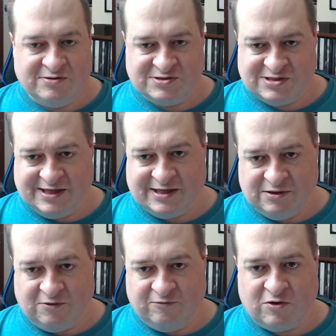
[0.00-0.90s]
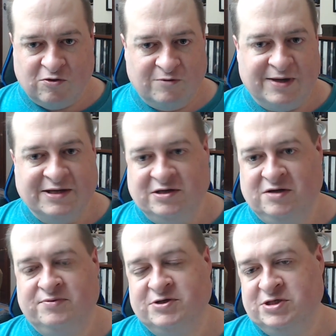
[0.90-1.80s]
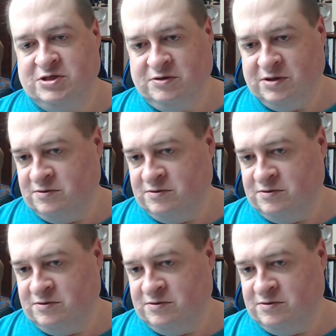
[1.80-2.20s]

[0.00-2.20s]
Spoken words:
There's like a little record button you can push, and you